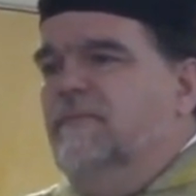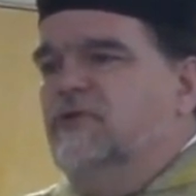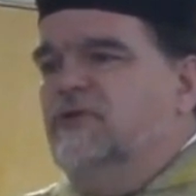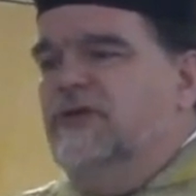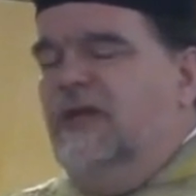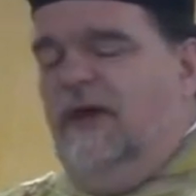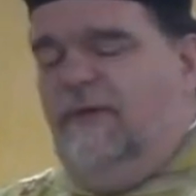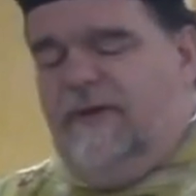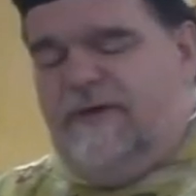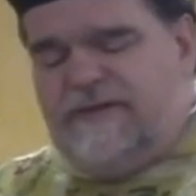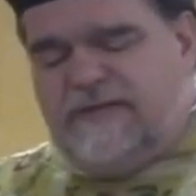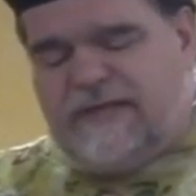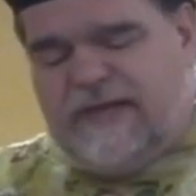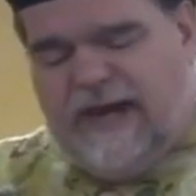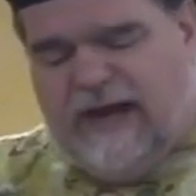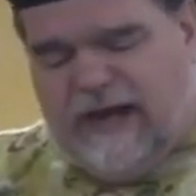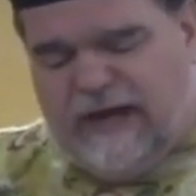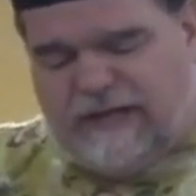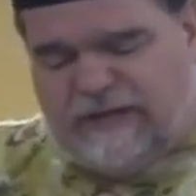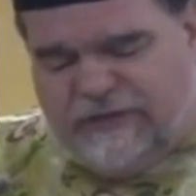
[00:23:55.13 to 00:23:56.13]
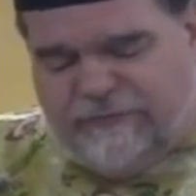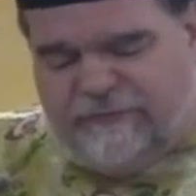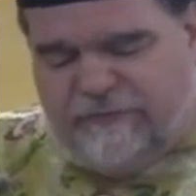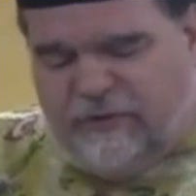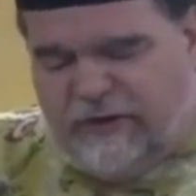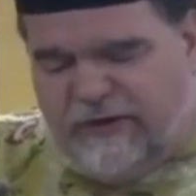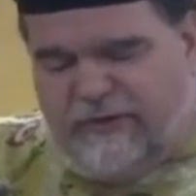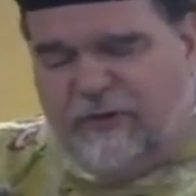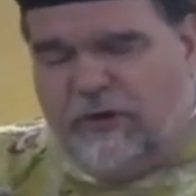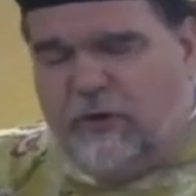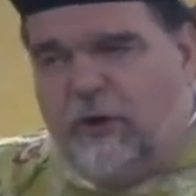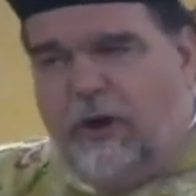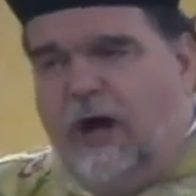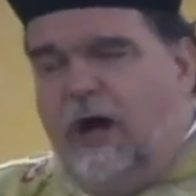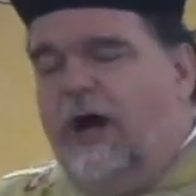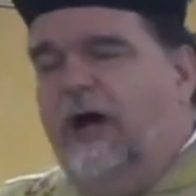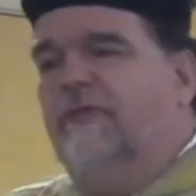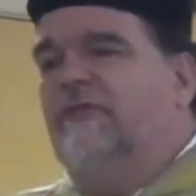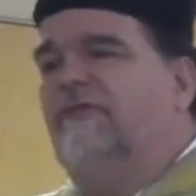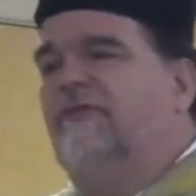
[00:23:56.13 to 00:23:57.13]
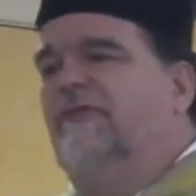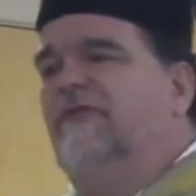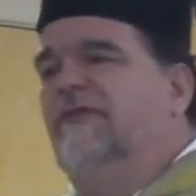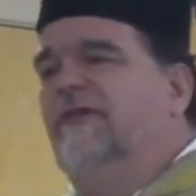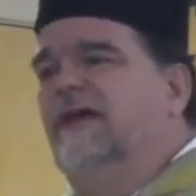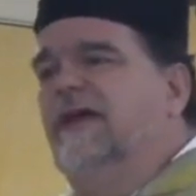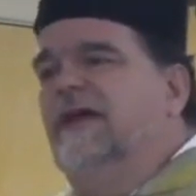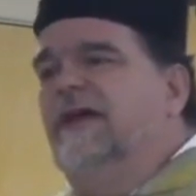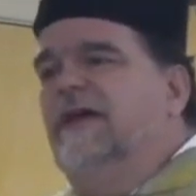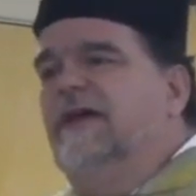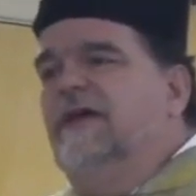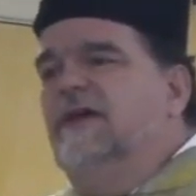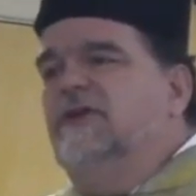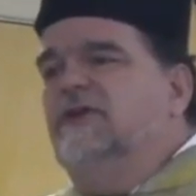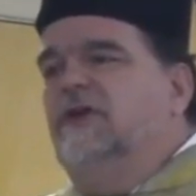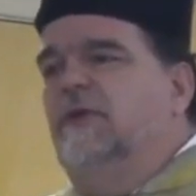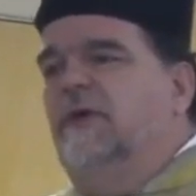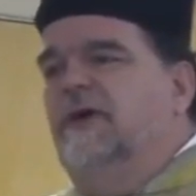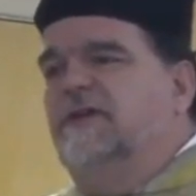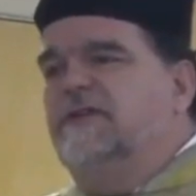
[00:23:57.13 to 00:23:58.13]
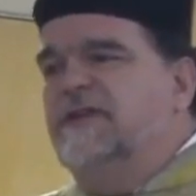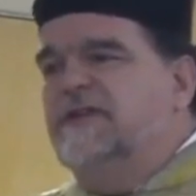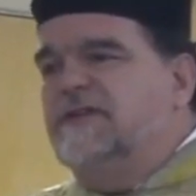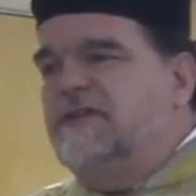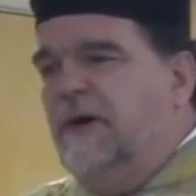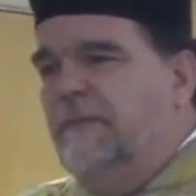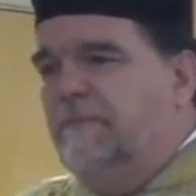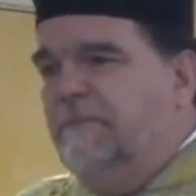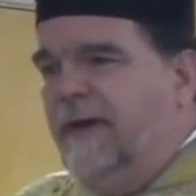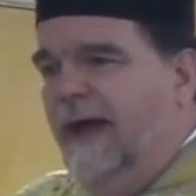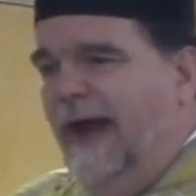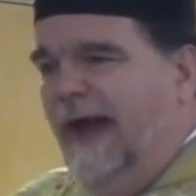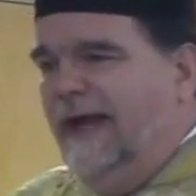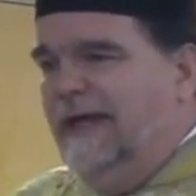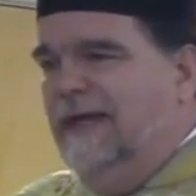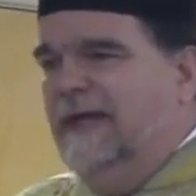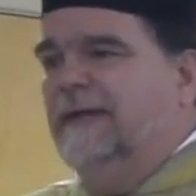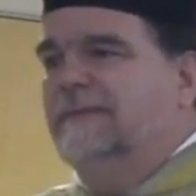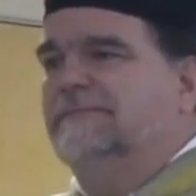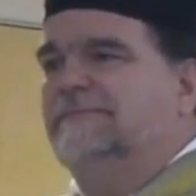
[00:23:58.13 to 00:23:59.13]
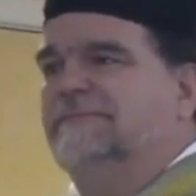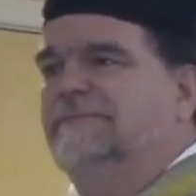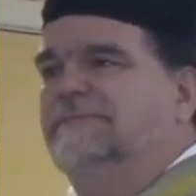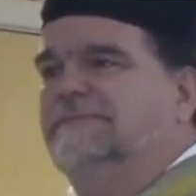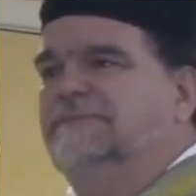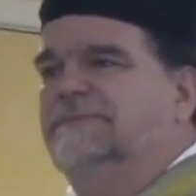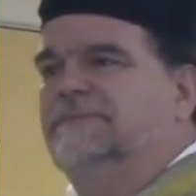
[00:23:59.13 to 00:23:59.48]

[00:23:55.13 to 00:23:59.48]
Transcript: She was there at the foot of the cross. She was his companion.